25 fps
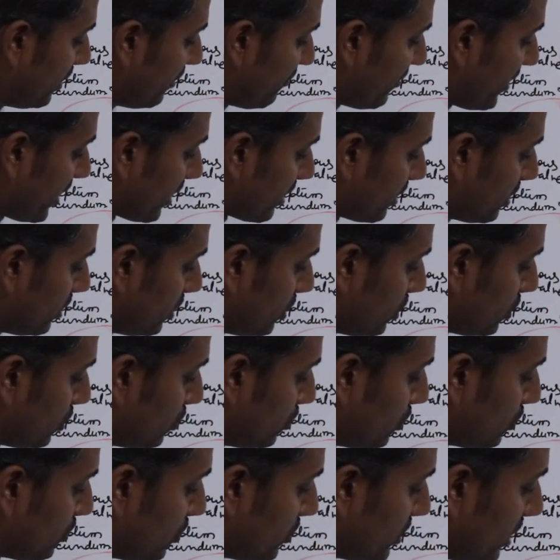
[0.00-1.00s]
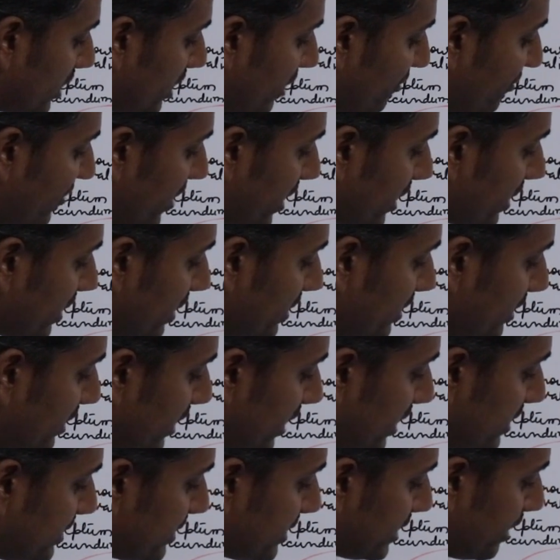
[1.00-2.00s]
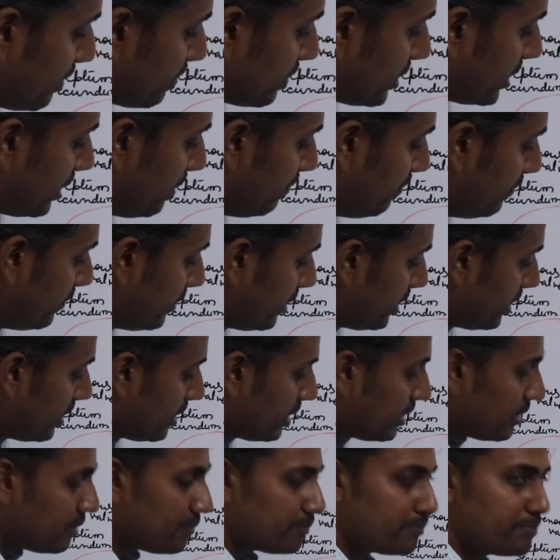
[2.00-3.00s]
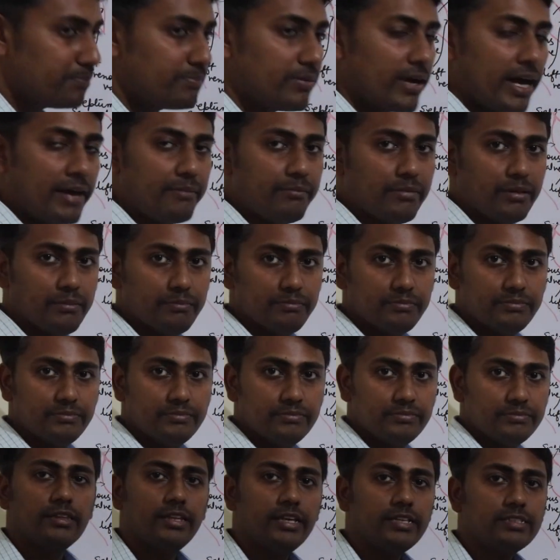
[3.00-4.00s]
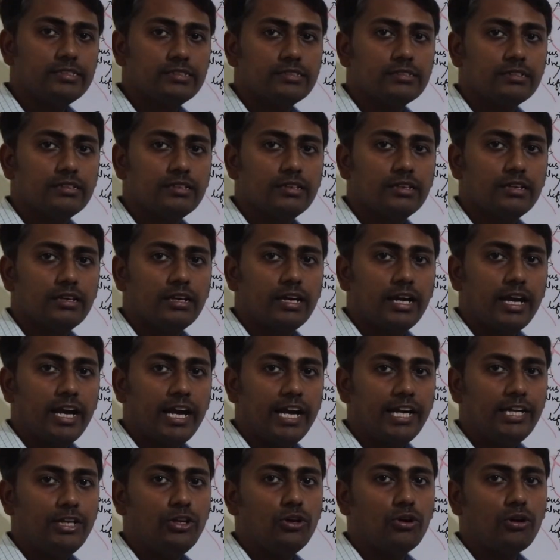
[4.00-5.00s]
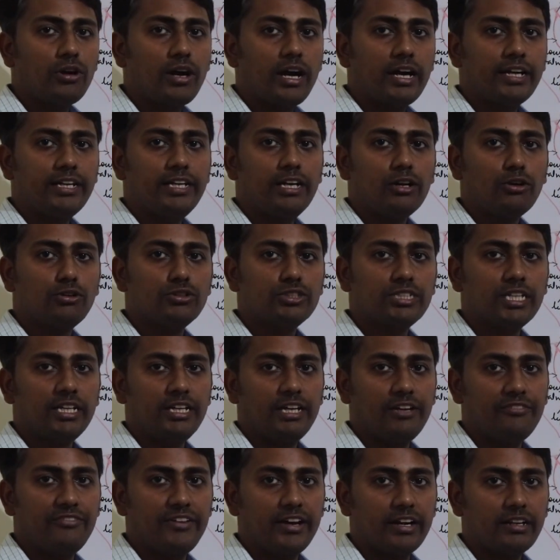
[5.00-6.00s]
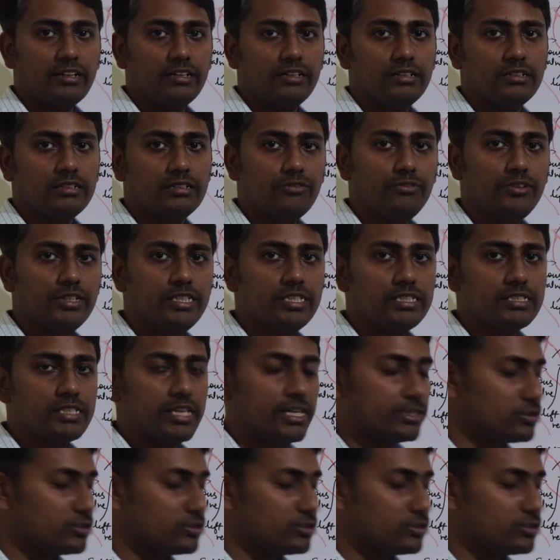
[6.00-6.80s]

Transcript: defect due to the defect in the septum primum. This endocardial cushion defect, which is